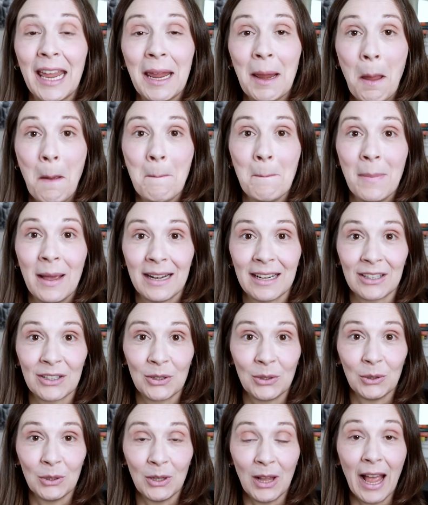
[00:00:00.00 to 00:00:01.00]
a
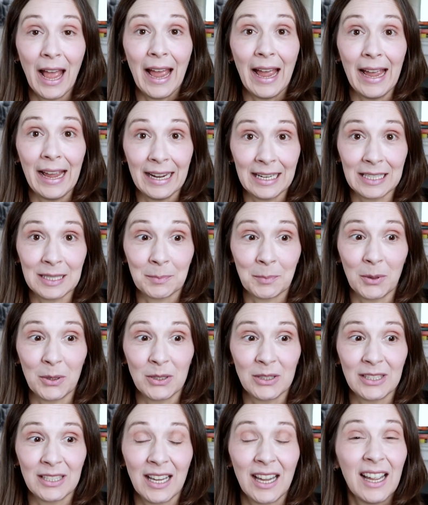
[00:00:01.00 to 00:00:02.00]
medical
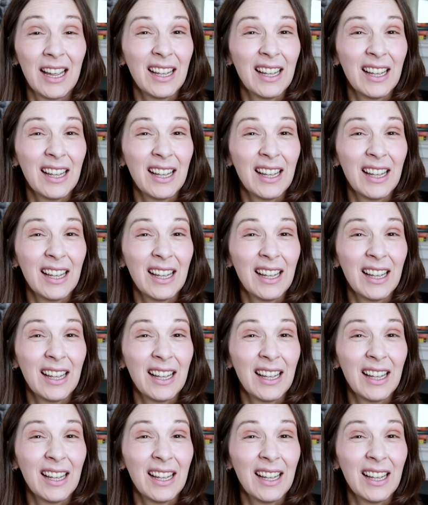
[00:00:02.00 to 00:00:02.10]
expert.